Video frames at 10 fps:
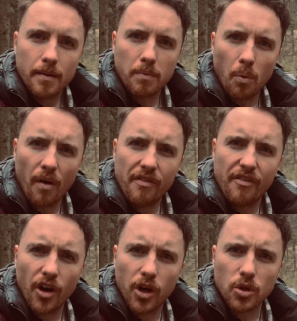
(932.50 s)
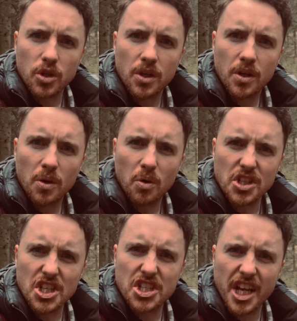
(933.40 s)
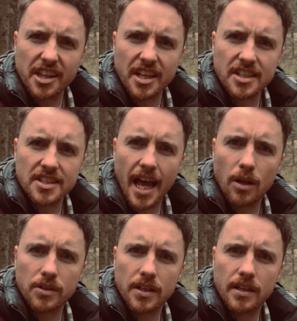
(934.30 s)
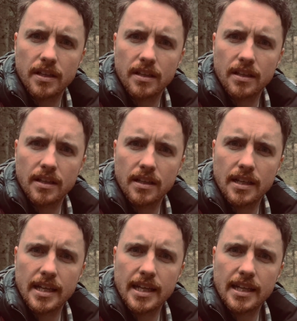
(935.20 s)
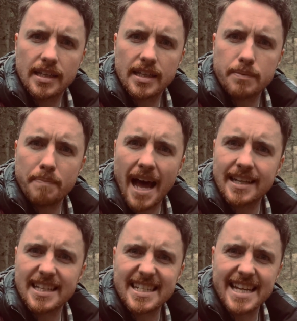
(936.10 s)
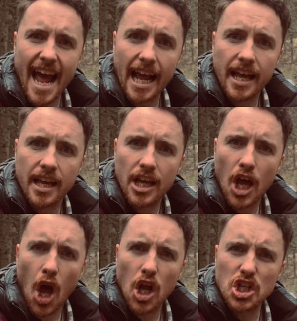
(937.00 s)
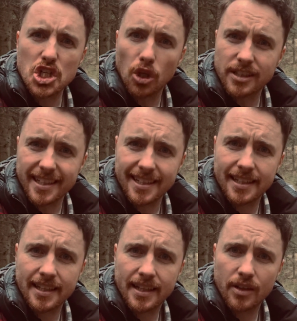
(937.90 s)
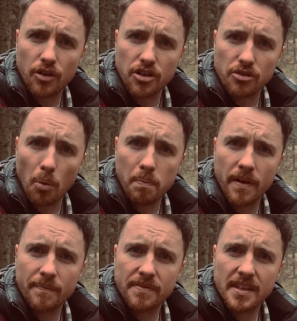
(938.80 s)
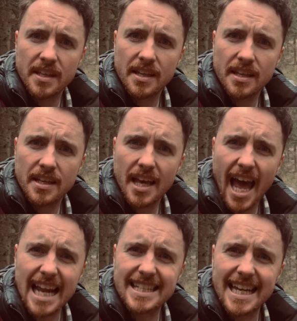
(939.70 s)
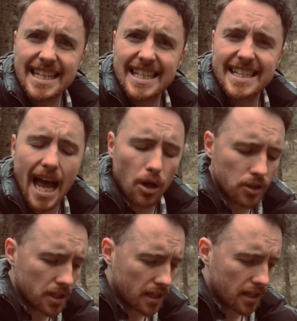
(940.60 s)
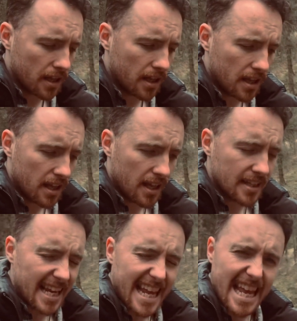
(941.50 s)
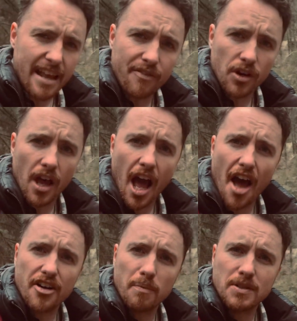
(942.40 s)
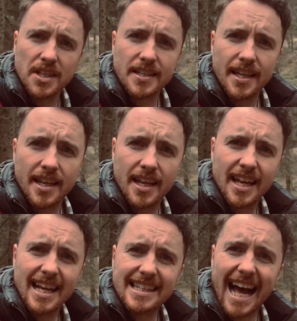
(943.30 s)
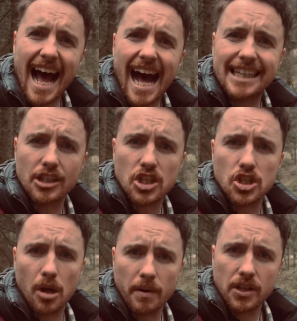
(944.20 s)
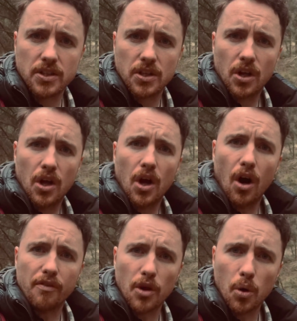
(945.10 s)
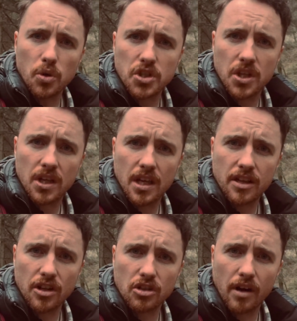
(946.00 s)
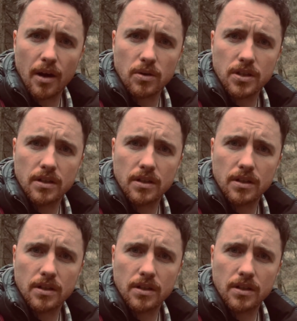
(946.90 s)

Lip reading: But what followed was a sickening sound. This bandit's neck jolted with a rope and sent a sound that even erupted the hardened stomachs of those in the crowd.